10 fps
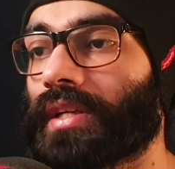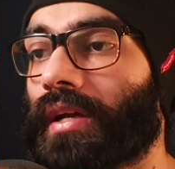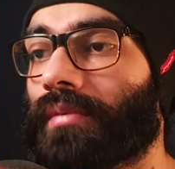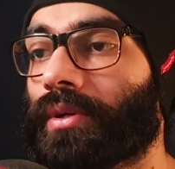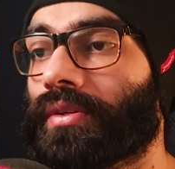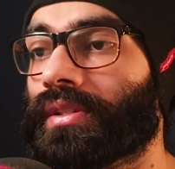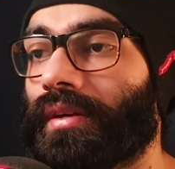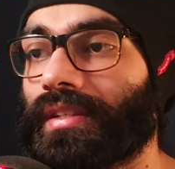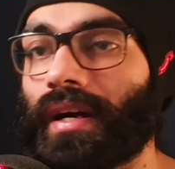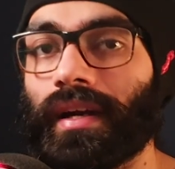channel,
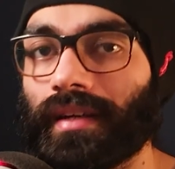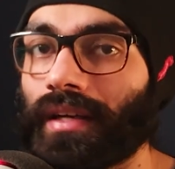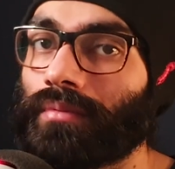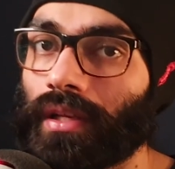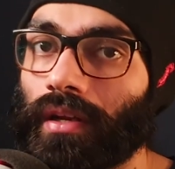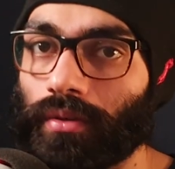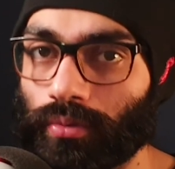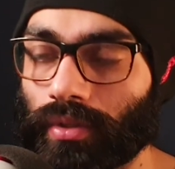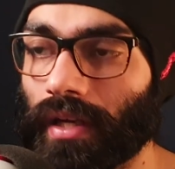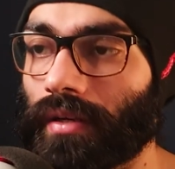because it's high time that I
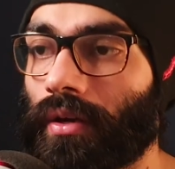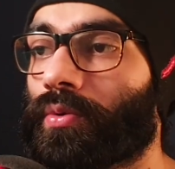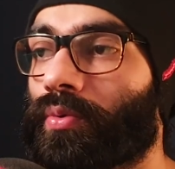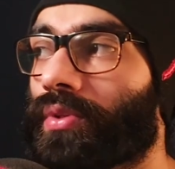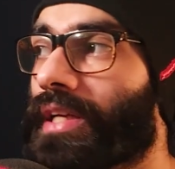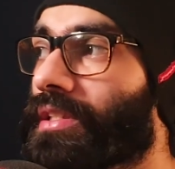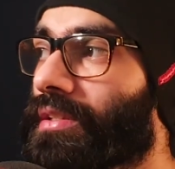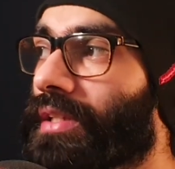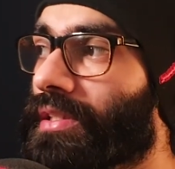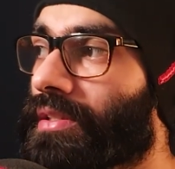do that. Oh,
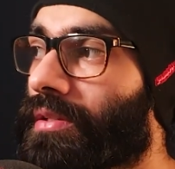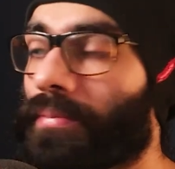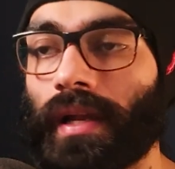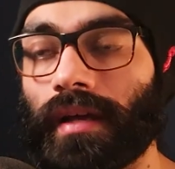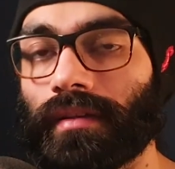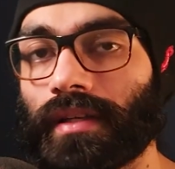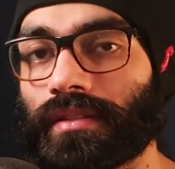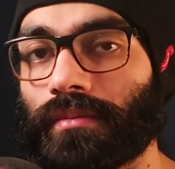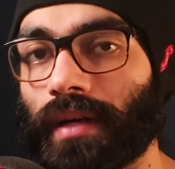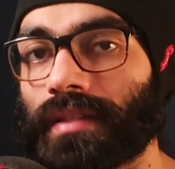that's the plan.
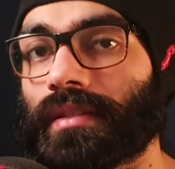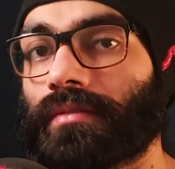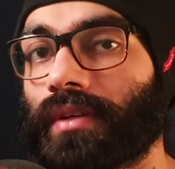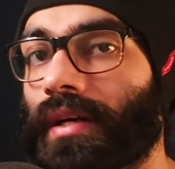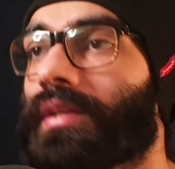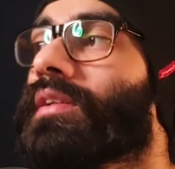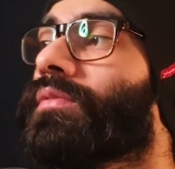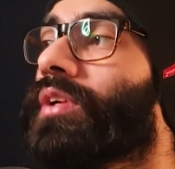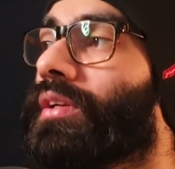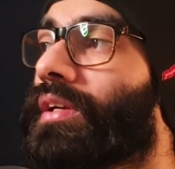That's the mindset we are in,
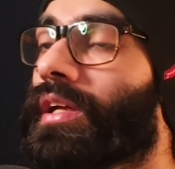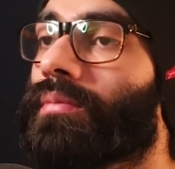and we're under 10